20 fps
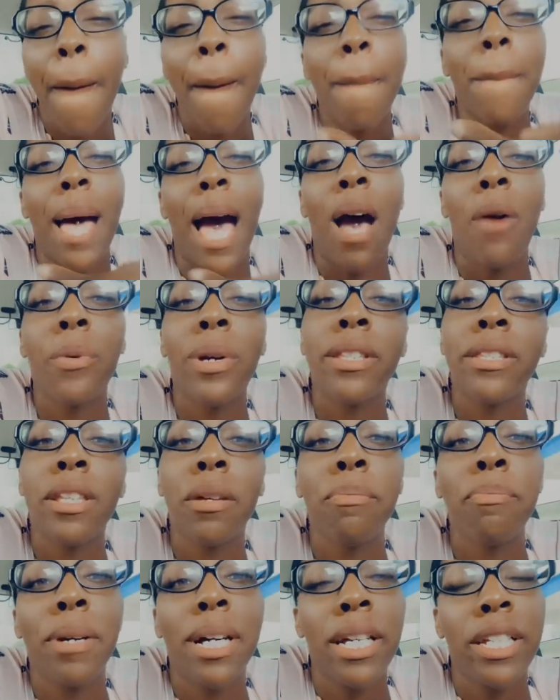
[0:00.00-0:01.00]
I went to
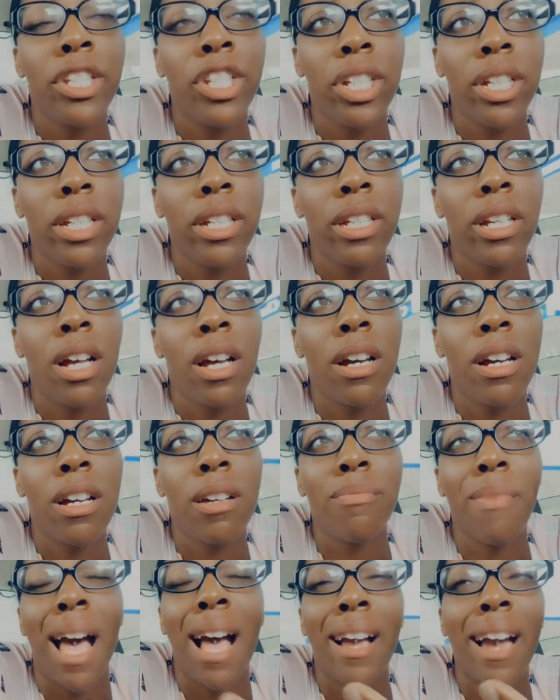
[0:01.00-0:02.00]
Budget.
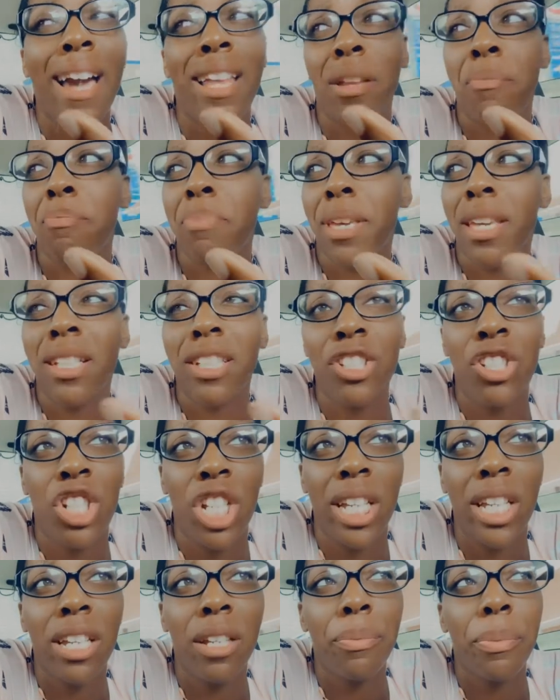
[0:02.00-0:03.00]
I got a big
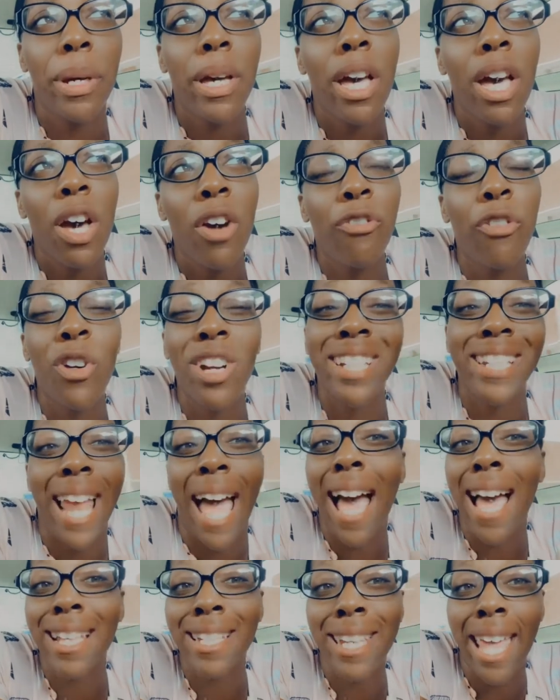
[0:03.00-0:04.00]
Jeep for
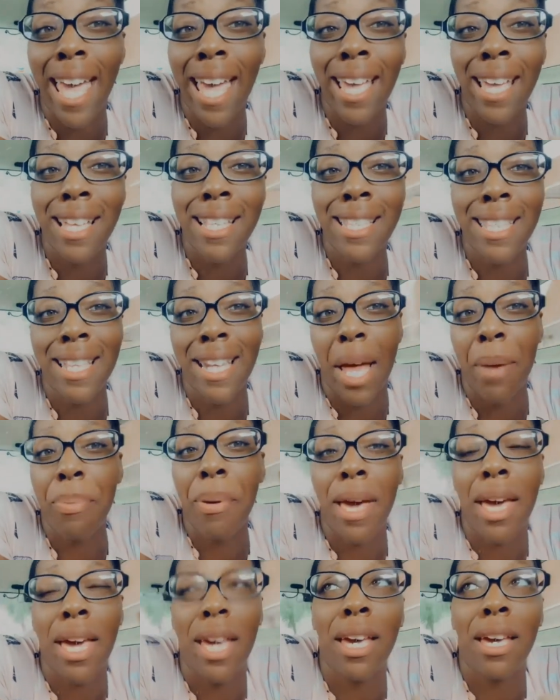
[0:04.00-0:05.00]
9 days and I
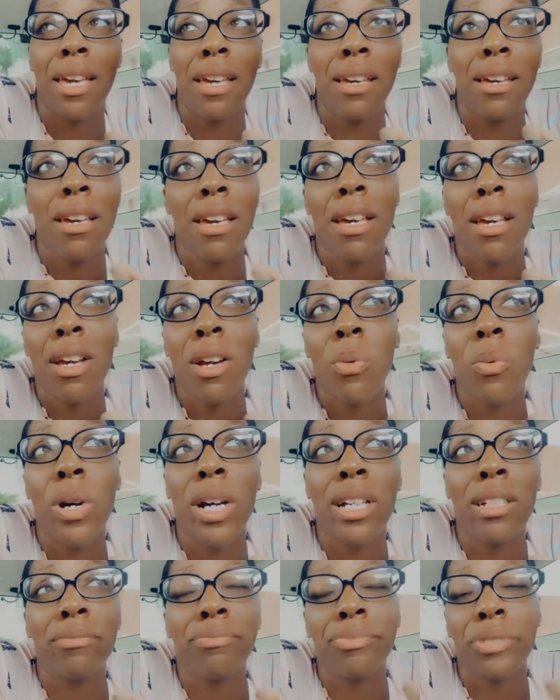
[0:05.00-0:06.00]
paid
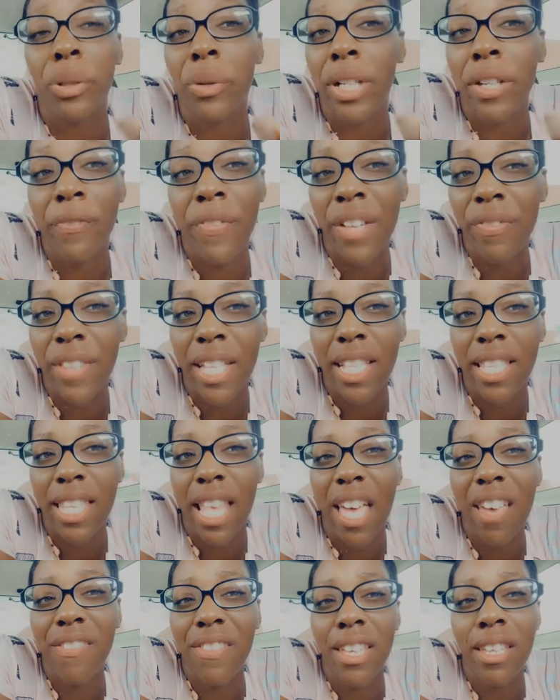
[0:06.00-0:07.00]

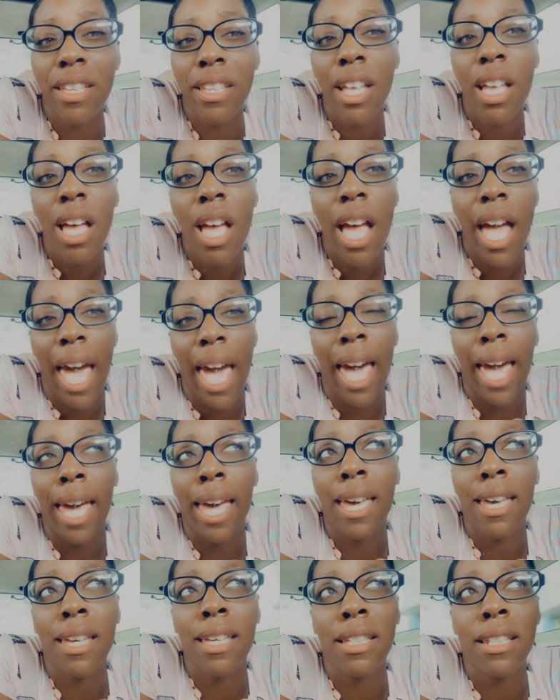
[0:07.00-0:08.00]
$357
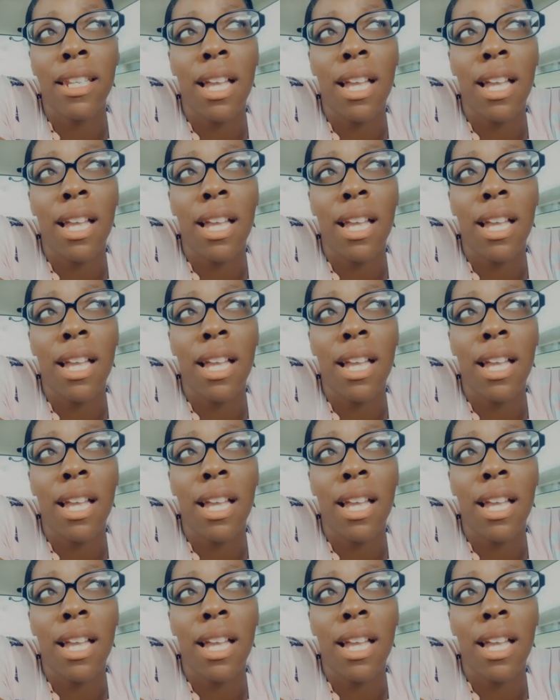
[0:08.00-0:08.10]
and